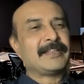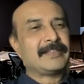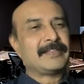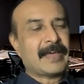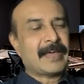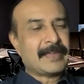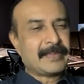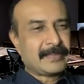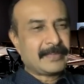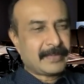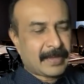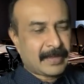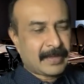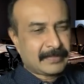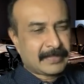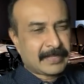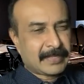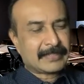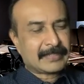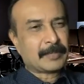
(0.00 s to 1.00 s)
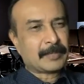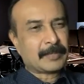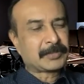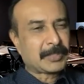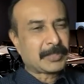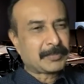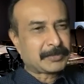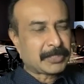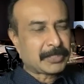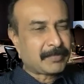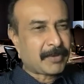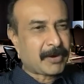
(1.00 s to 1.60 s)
There are subscription